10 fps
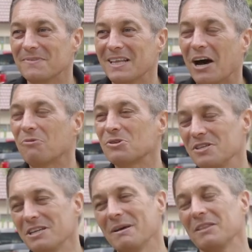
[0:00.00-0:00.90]
I was
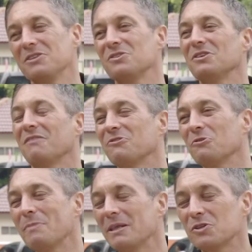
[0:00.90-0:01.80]
thinking about this, I've
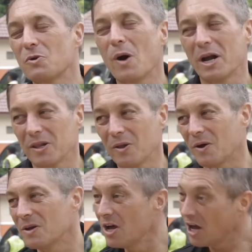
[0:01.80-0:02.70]
thought about this quite a
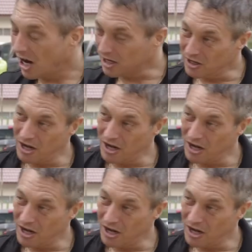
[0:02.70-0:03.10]
lot. I like